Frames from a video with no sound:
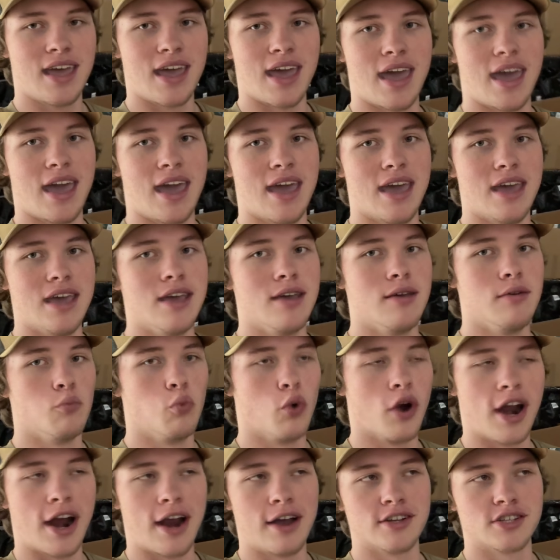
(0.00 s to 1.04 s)
a
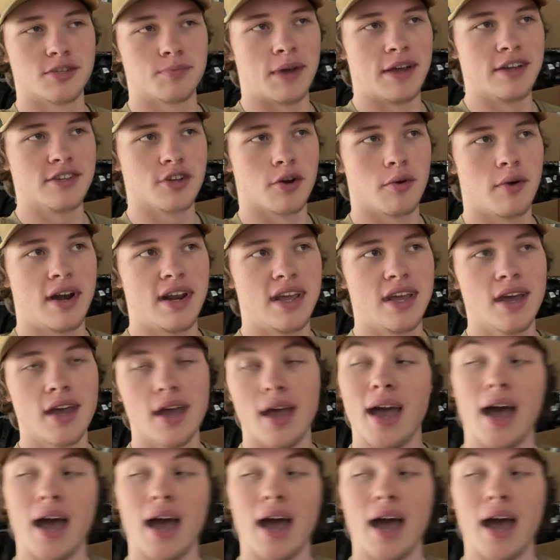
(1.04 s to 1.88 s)
warehouse space already,